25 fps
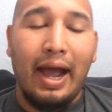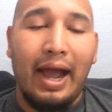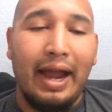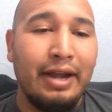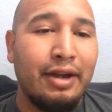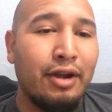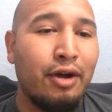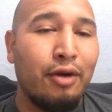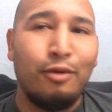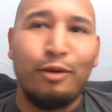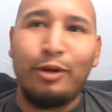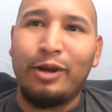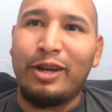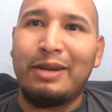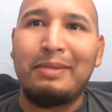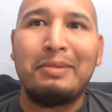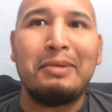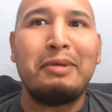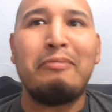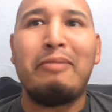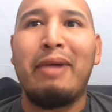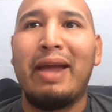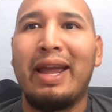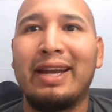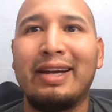I know we're gonna
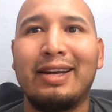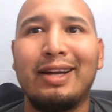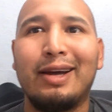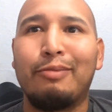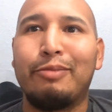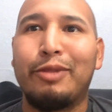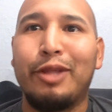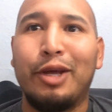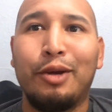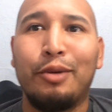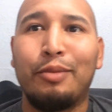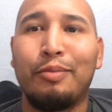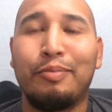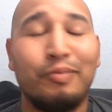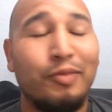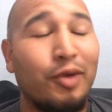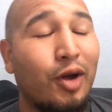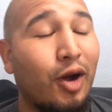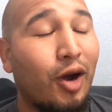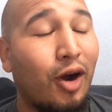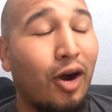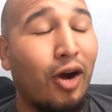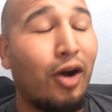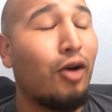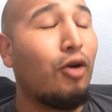be banged up though.
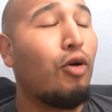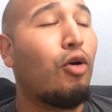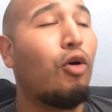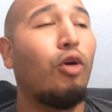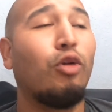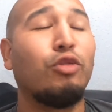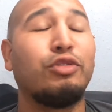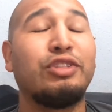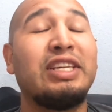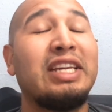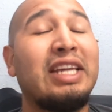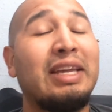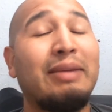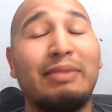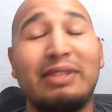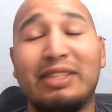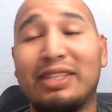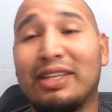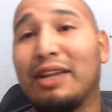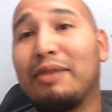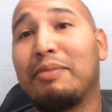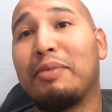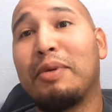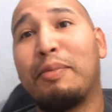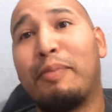Our whole team
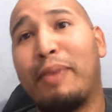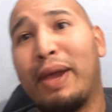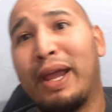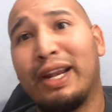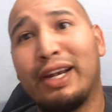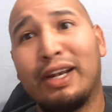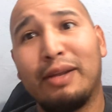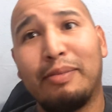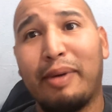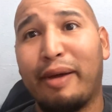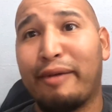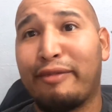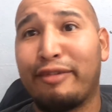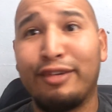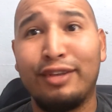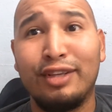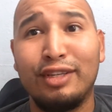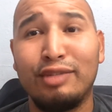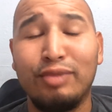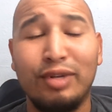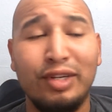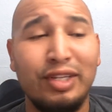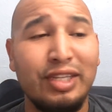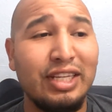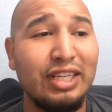is gonna be banged up after
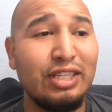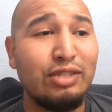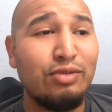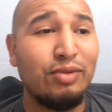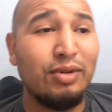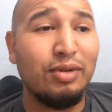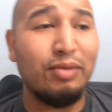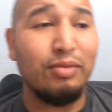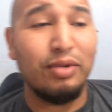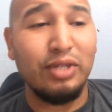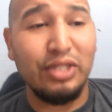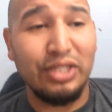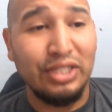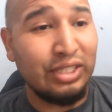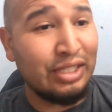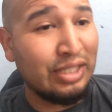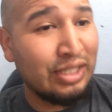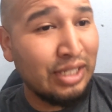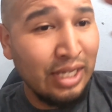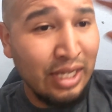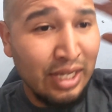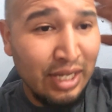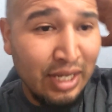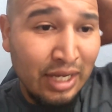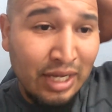this one. This one
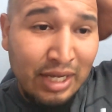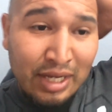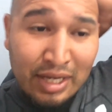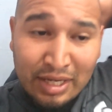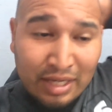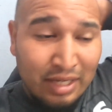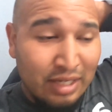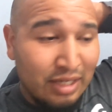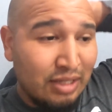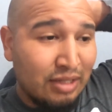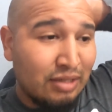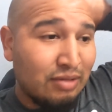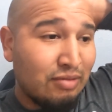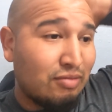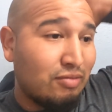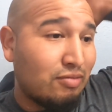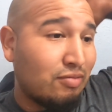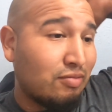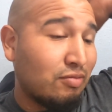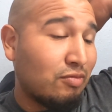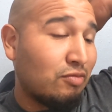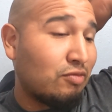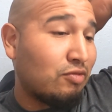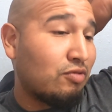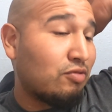was
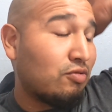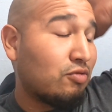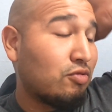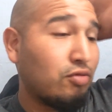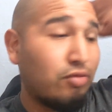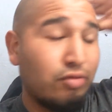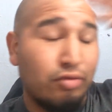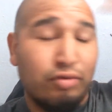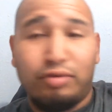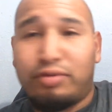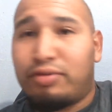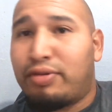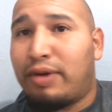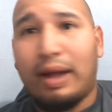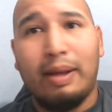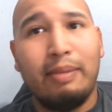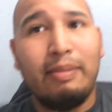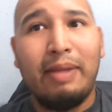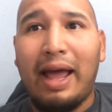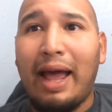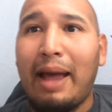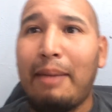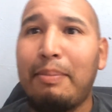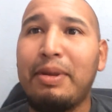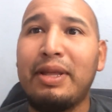oof,
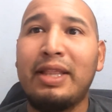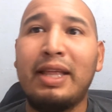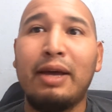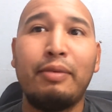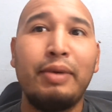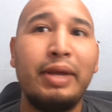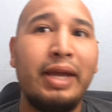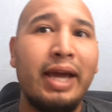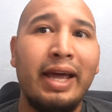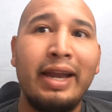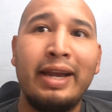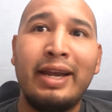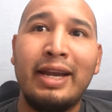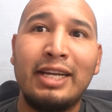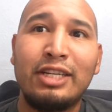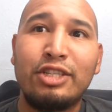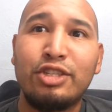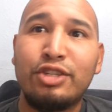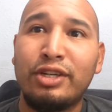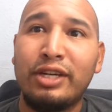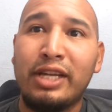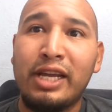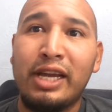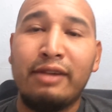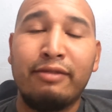I'm happy that we got an
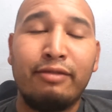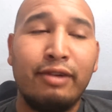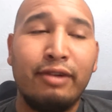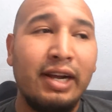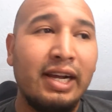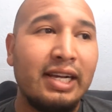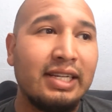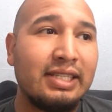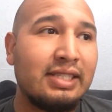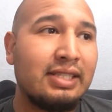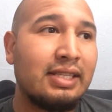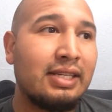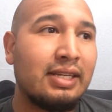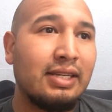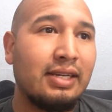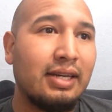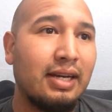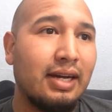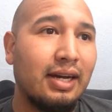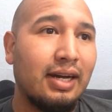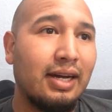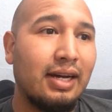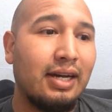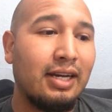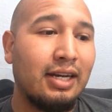extra day of rest
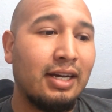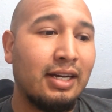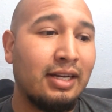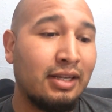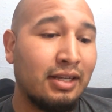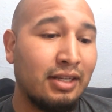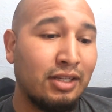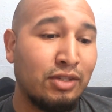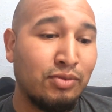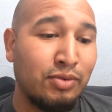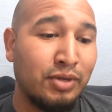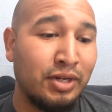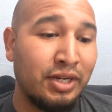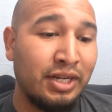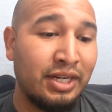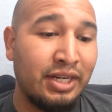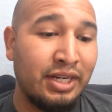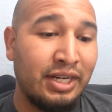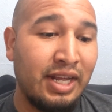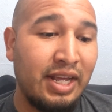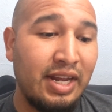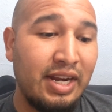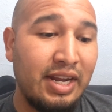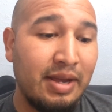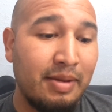because uh, we're going
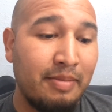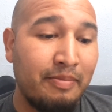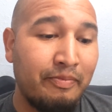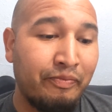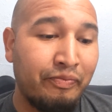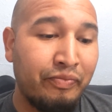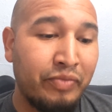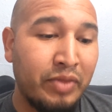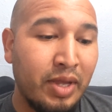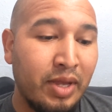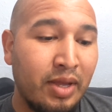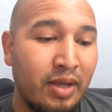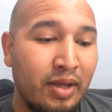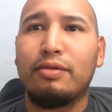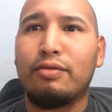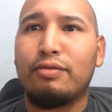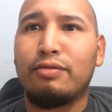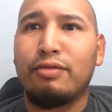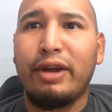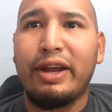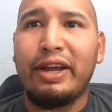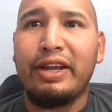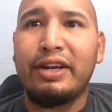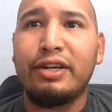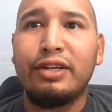to need it. The
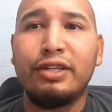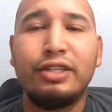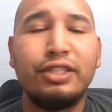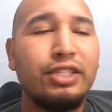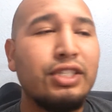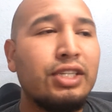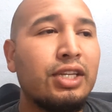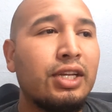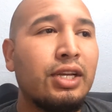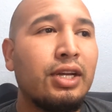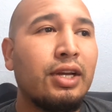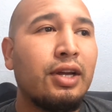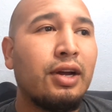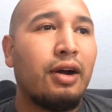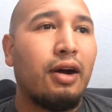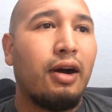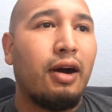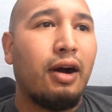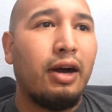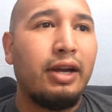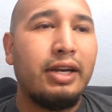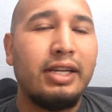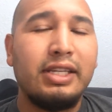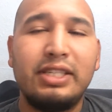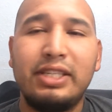Raiders,
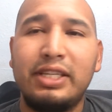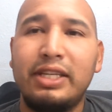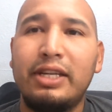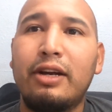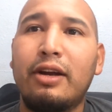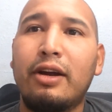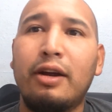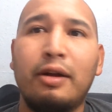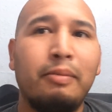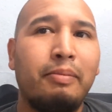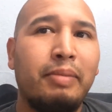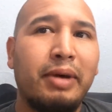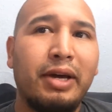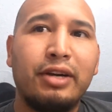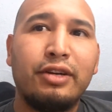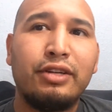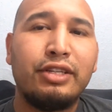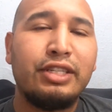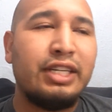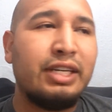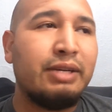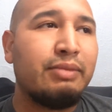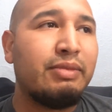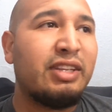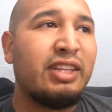honestly, are a
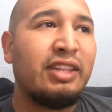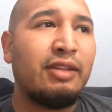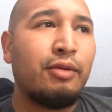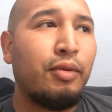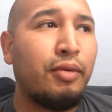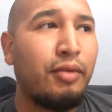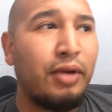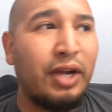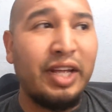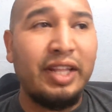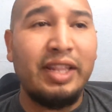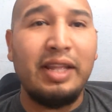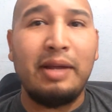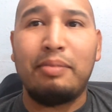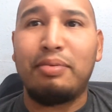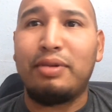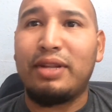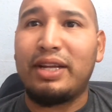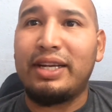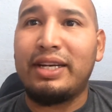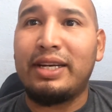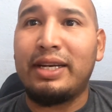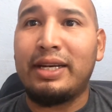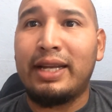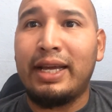better team than the way they
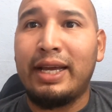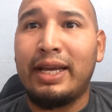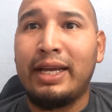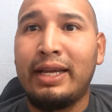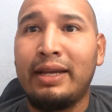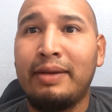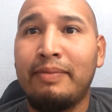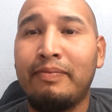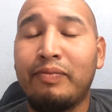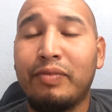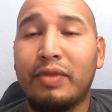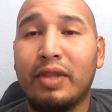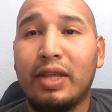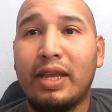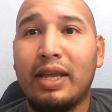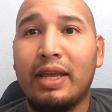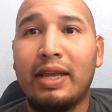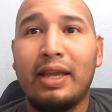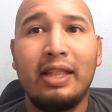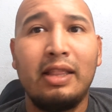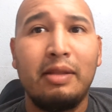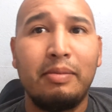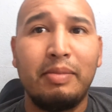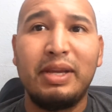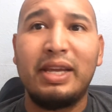played today
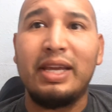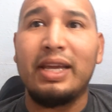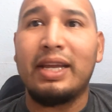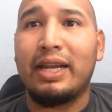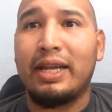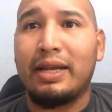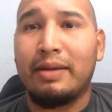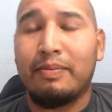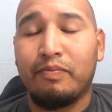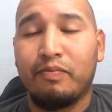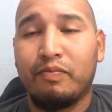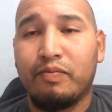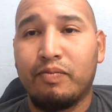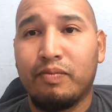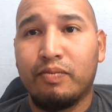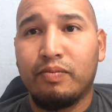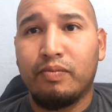in the beginning.